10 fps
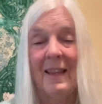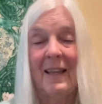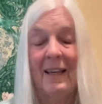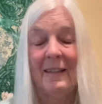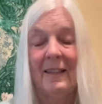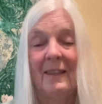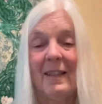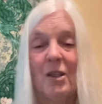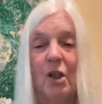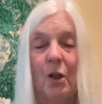Then
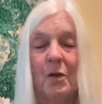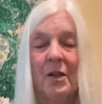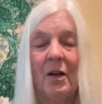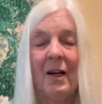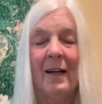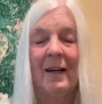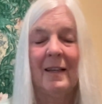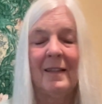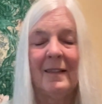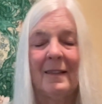let's close our
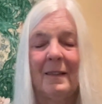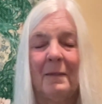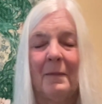eyes